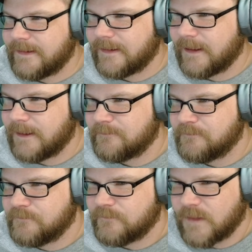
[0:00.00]

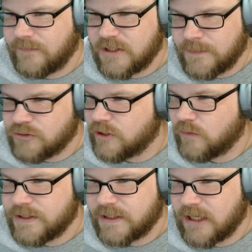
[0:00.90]
I've had some interesting
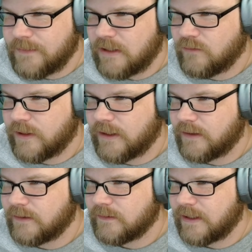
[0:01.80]
ones that come in
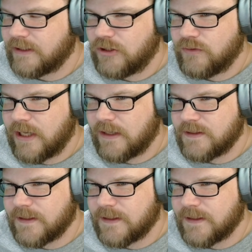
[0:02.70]
where, like, you get...